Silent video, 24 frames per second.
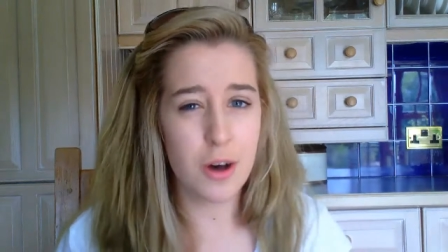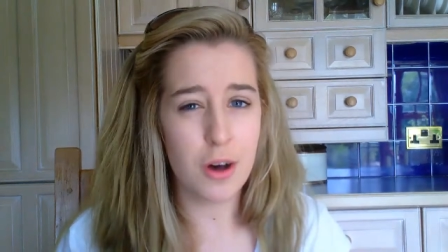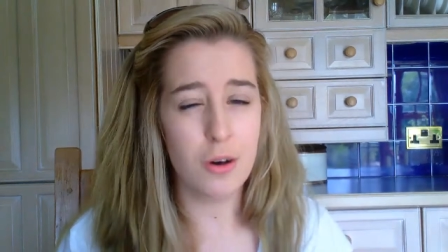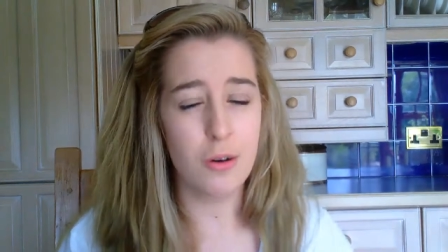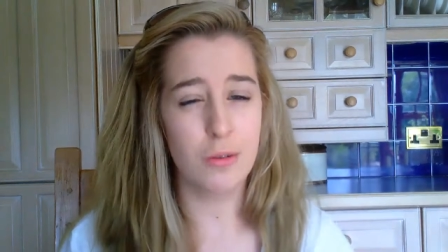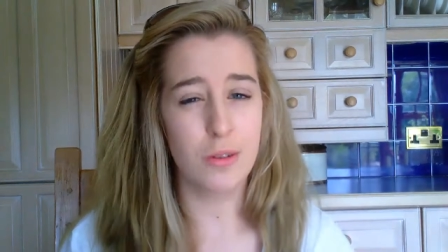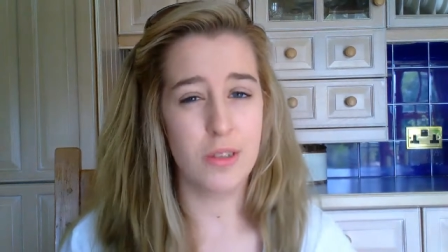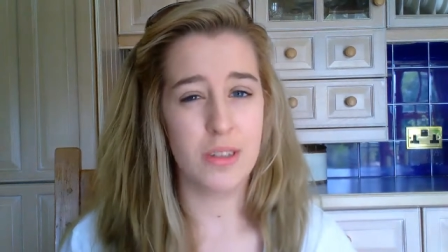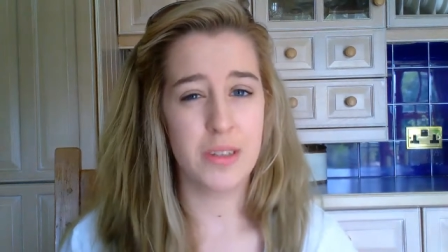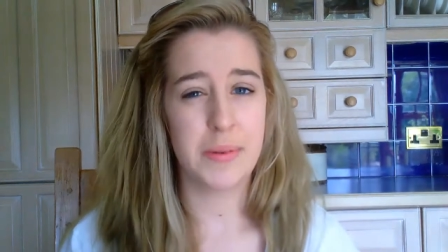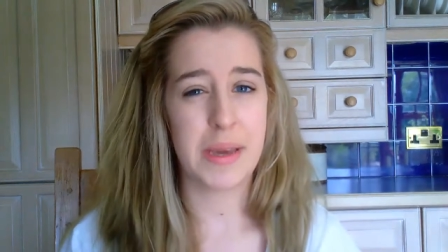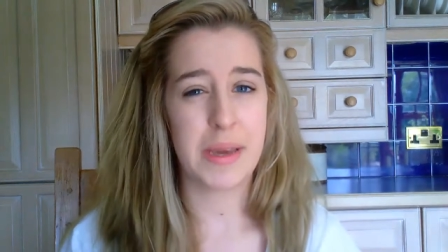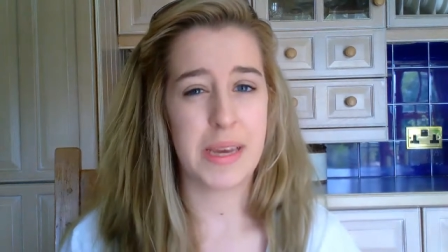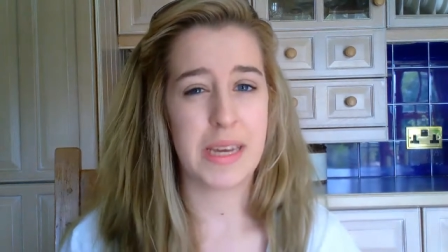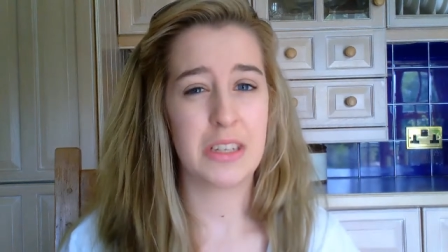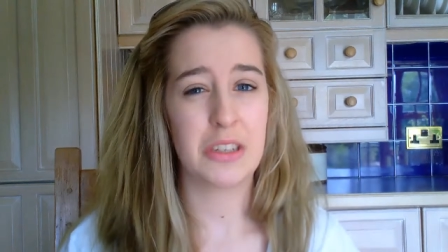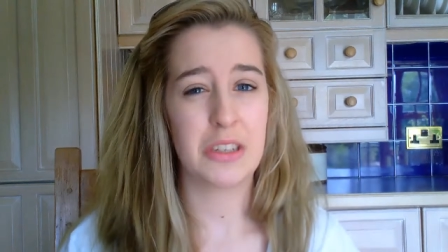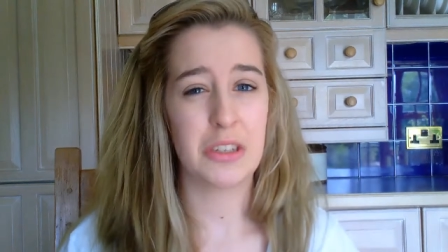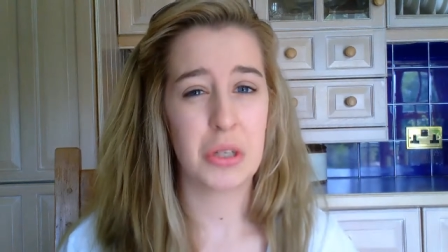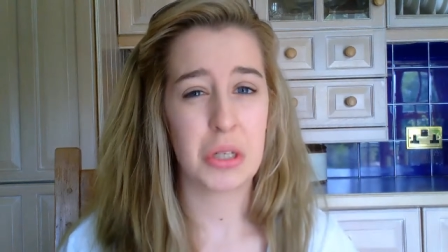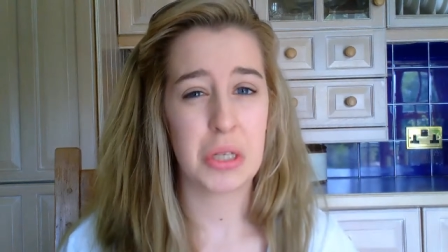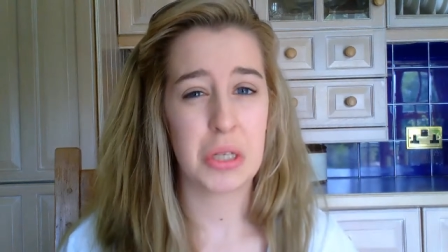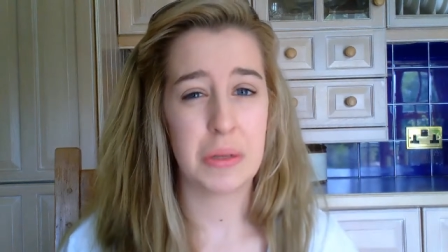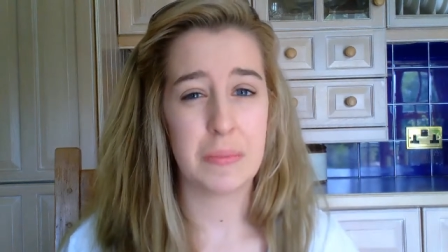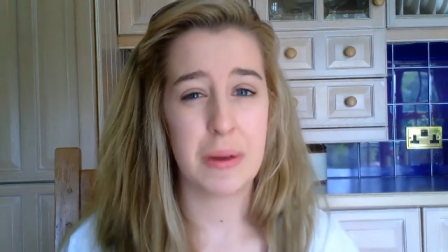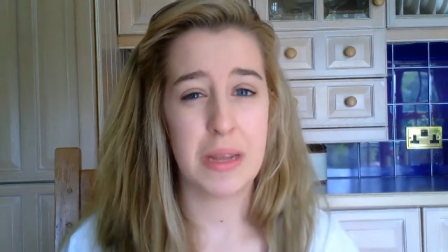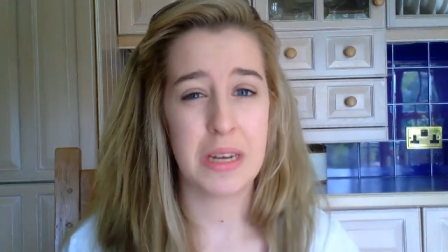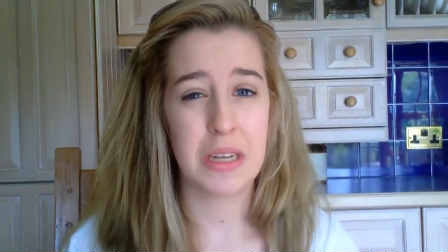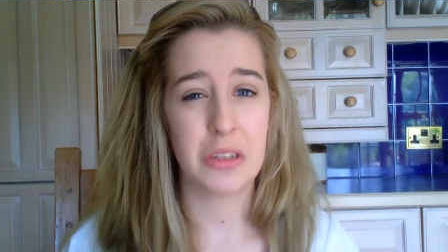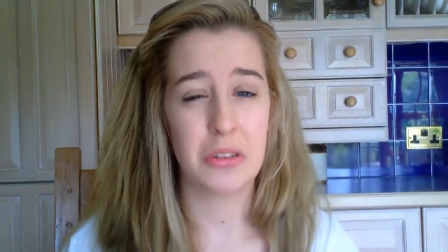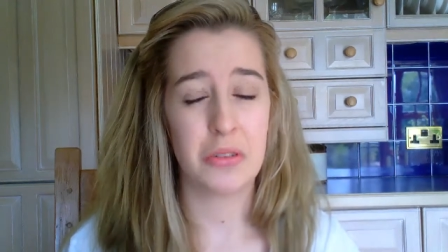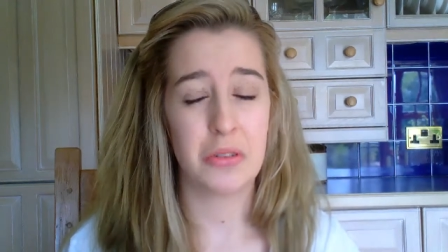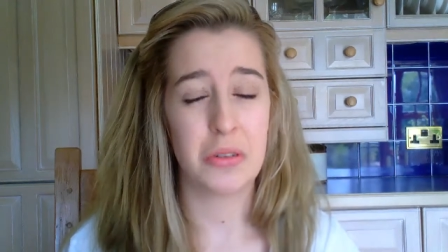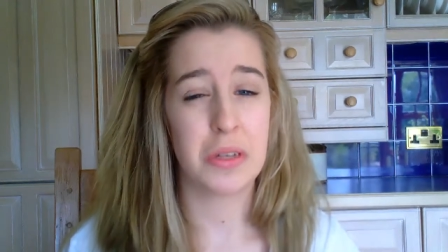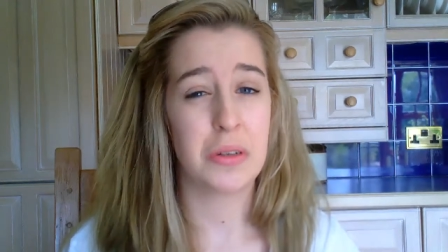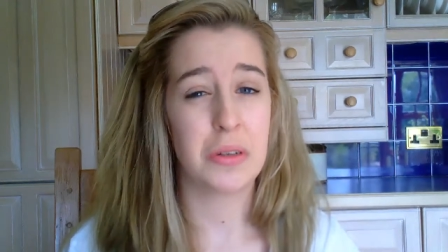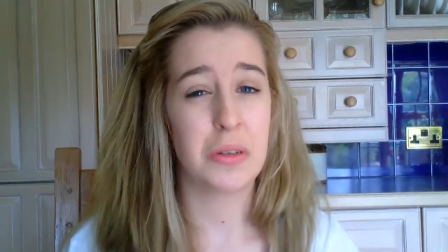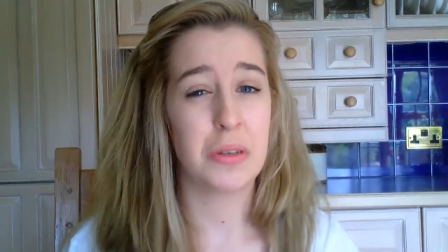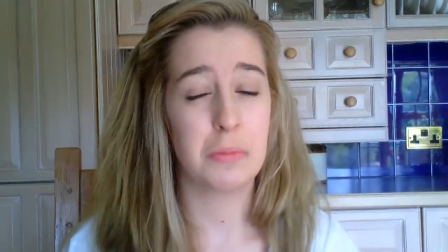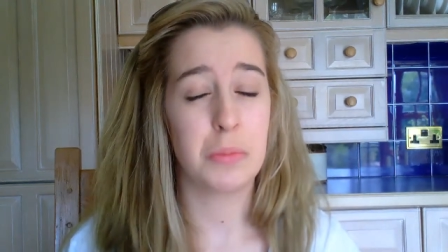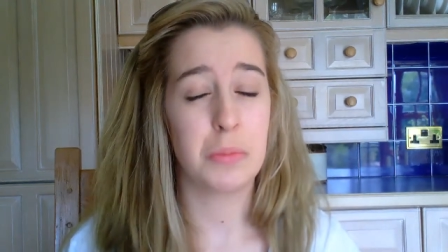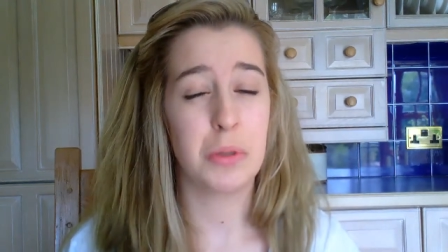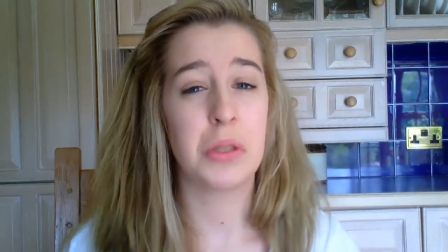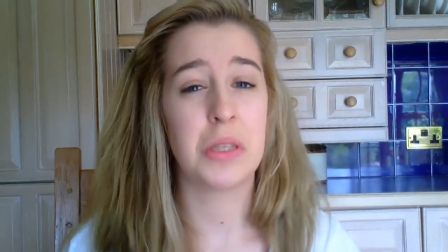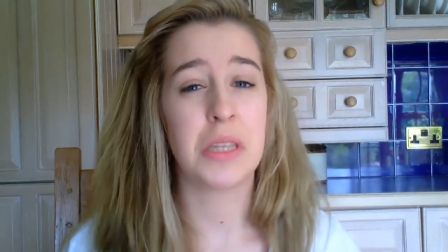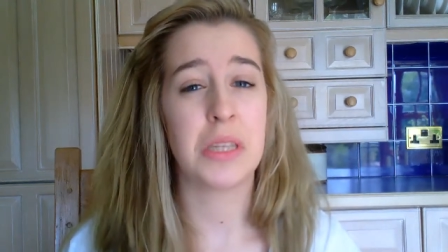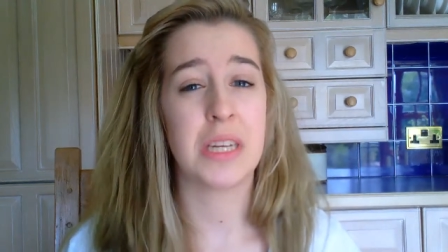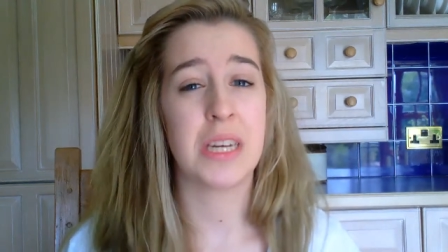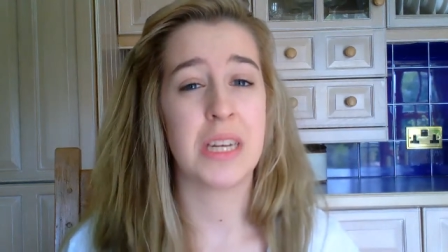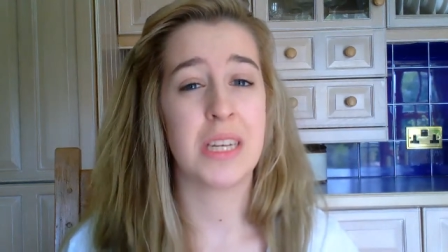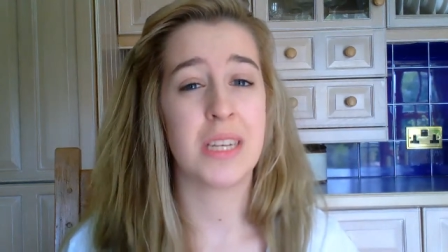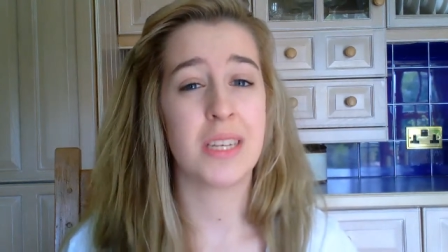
told to make a documentary on the music